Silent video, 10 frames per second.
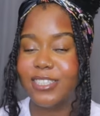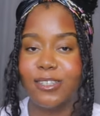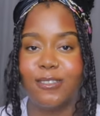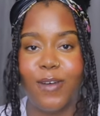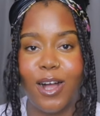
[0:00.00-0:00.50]
I
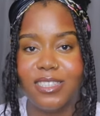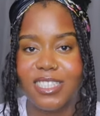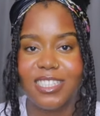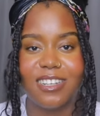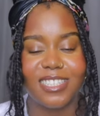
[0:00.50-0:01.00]
just
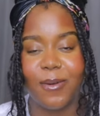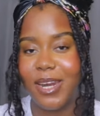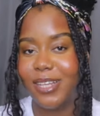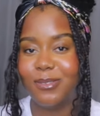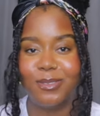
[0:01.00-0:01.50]
found it because I
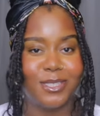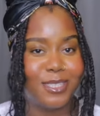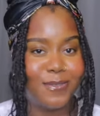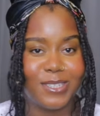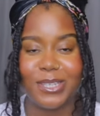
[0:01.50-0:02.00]
wanted to do
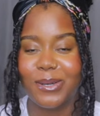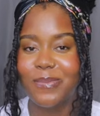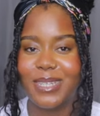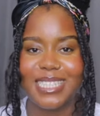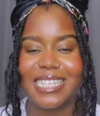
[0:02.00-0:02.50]
this video
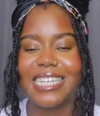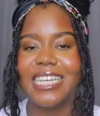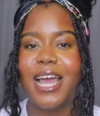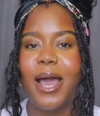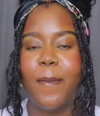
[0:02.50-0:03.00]
basically.